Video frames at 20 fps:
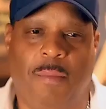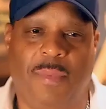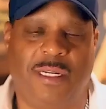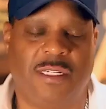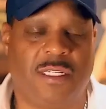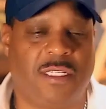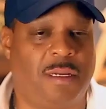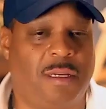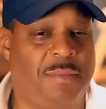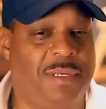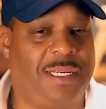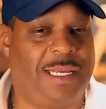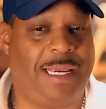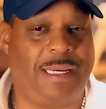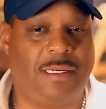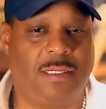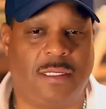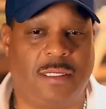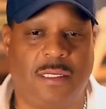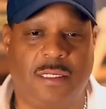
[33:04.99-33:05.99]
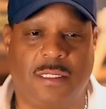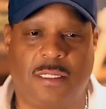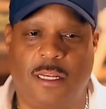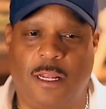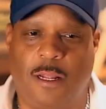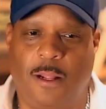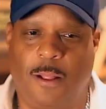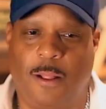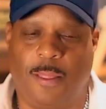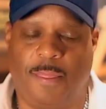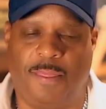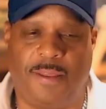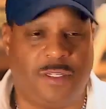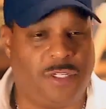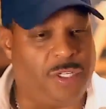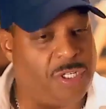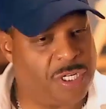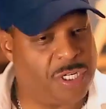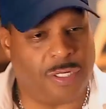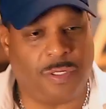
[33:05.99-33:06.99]
In some cases, the
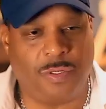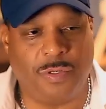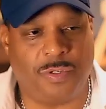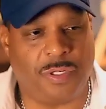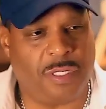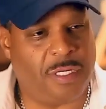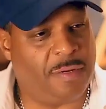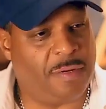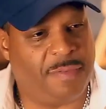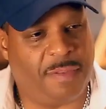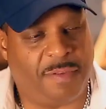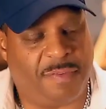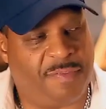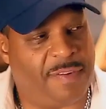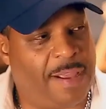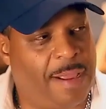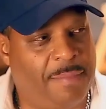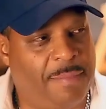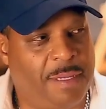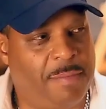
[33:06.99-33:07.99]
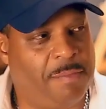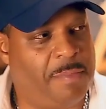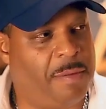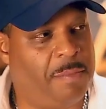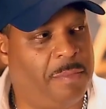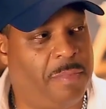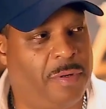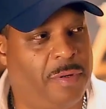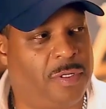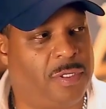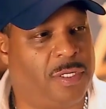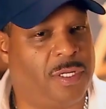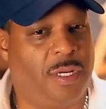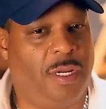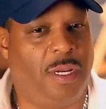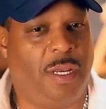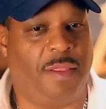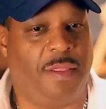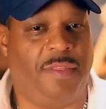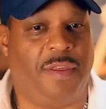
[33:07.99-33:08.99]
children of the family members,
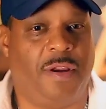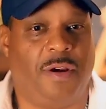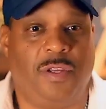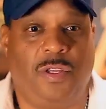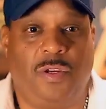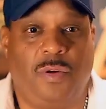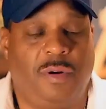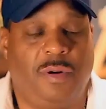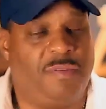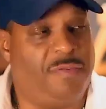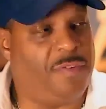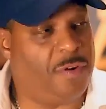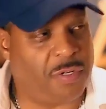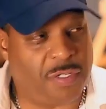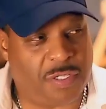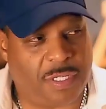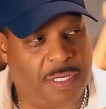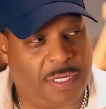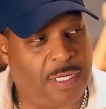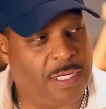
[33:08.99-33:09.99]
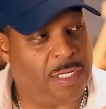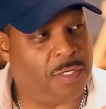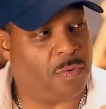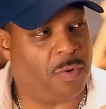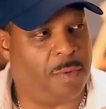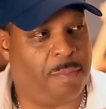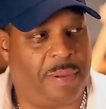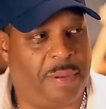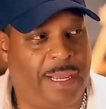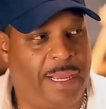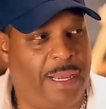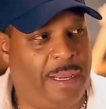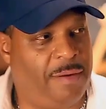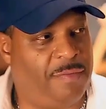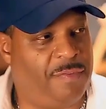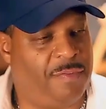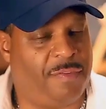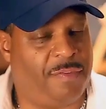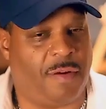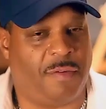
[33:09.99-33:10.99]
their universities were
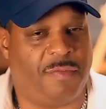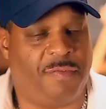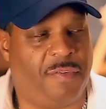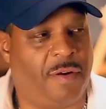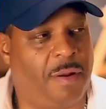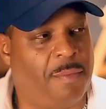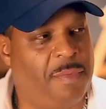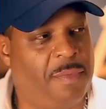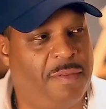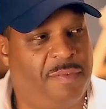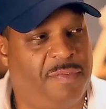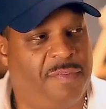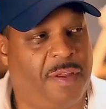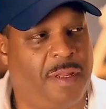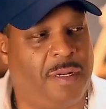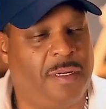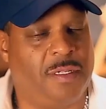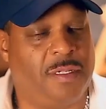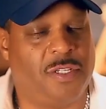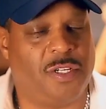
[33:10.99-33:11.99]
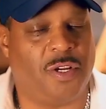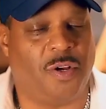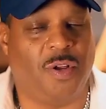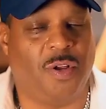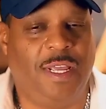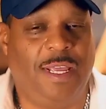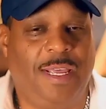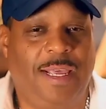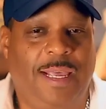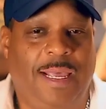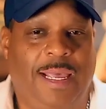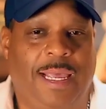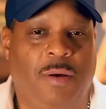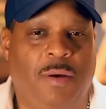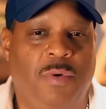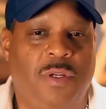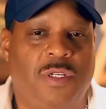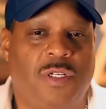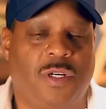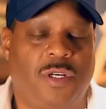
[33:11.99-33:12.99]
paid from the fund. So
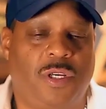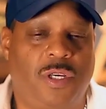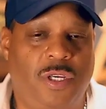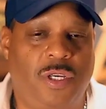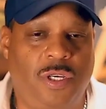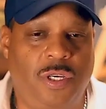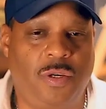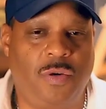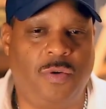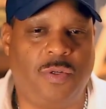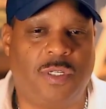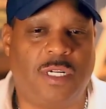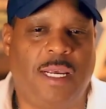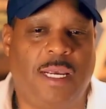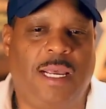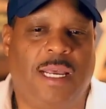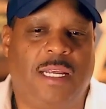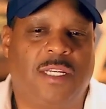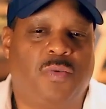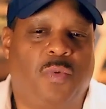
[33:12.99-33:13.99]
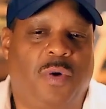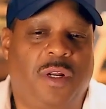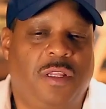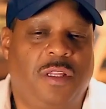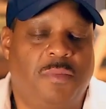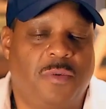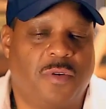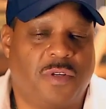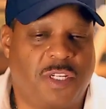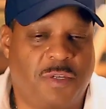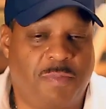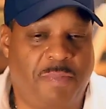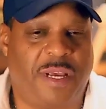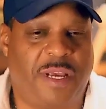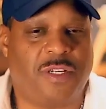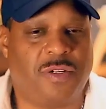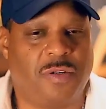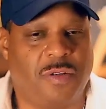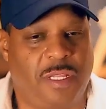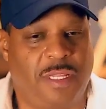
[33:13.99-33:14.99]
it was a huge, it's one of the most
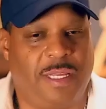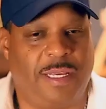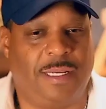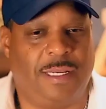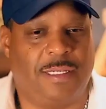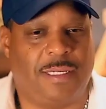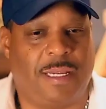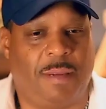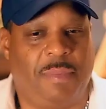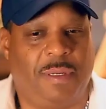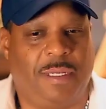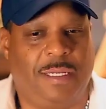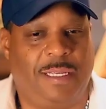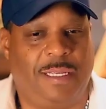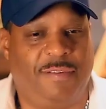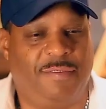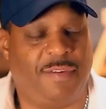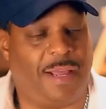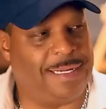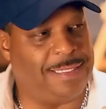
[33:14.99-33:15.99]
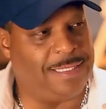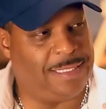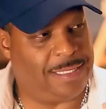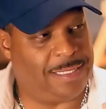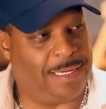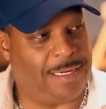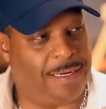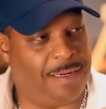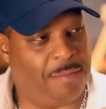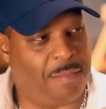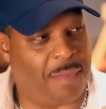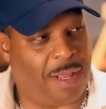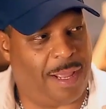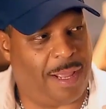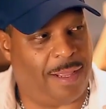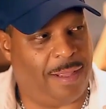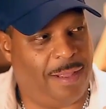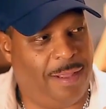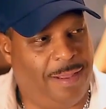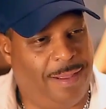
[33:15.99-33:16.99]
special things I believe I did in
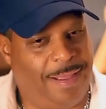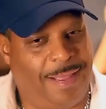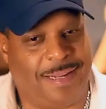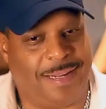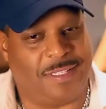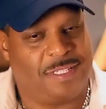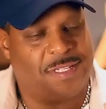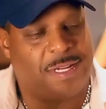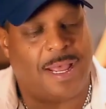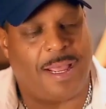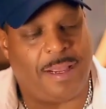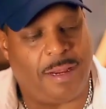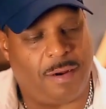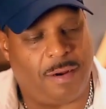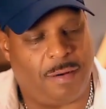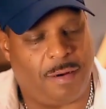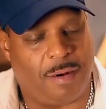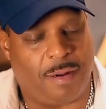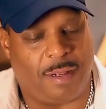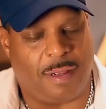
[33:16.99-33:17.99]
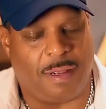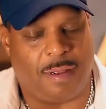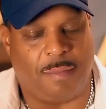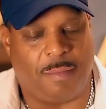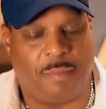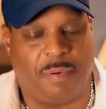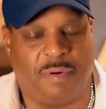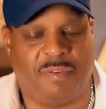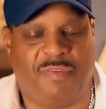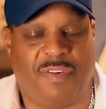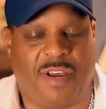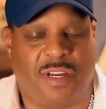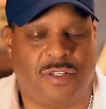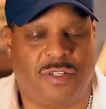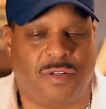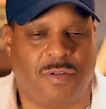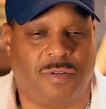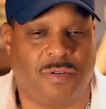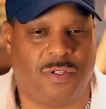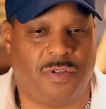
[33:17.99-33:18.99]
my entire
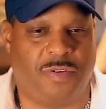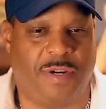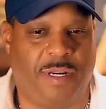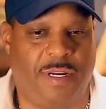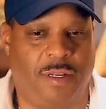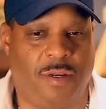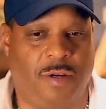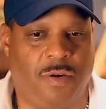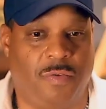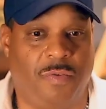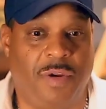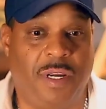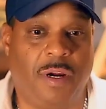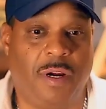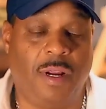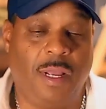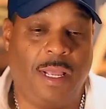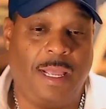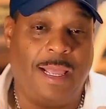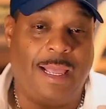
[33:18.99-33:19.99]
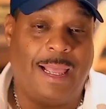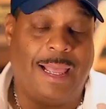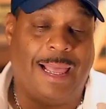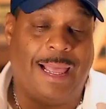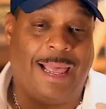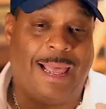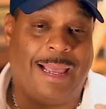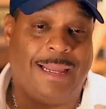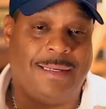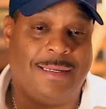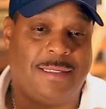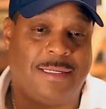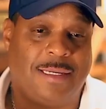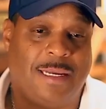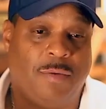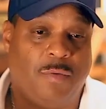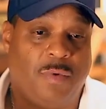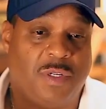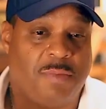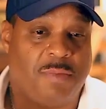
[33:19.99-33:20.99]
professional trading career. And
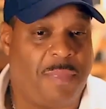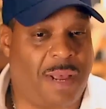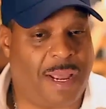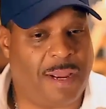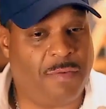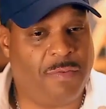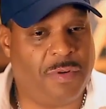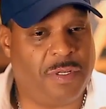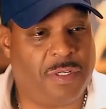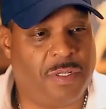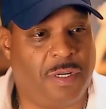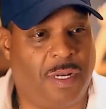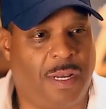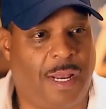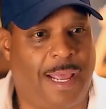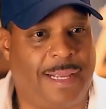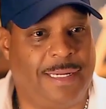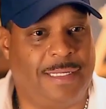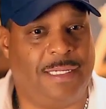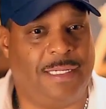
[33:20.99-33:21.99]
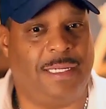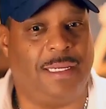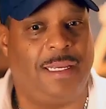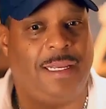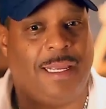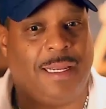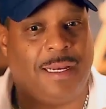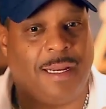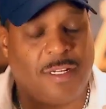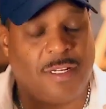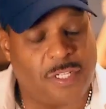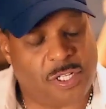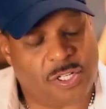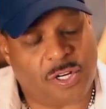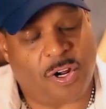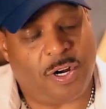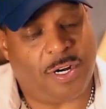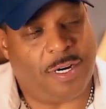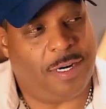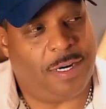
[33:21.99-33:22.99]
it was my original idea, and I
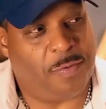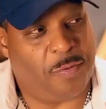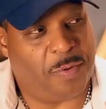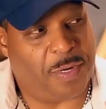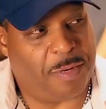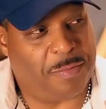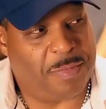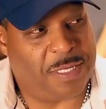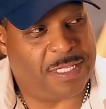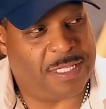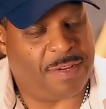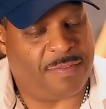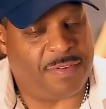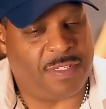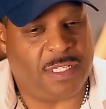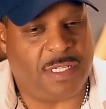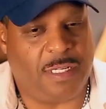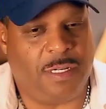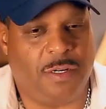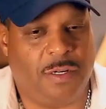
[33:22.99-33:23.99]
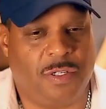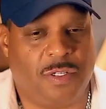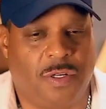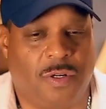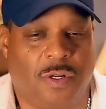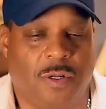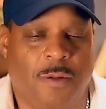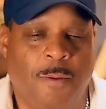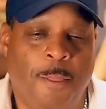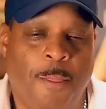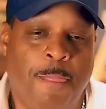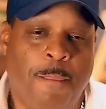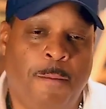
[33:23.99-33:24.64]
started it when I was 17 years old.